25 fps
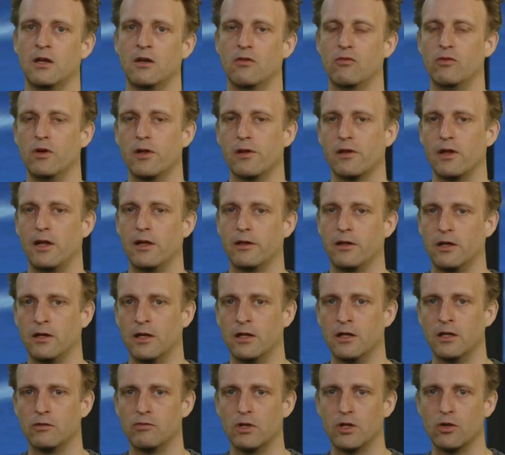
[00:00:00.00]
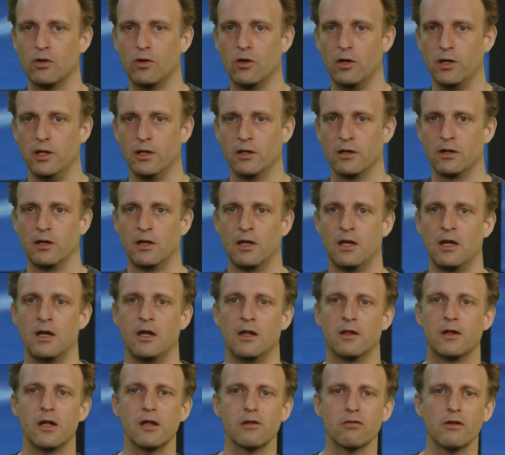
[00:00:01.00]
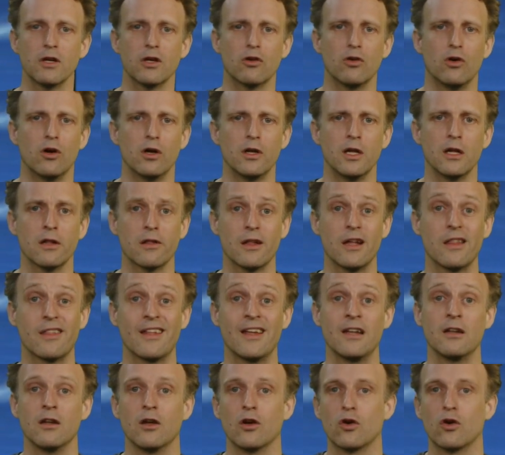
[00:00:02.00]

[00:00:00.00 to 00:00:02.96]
resulting in a recording. These recordings are then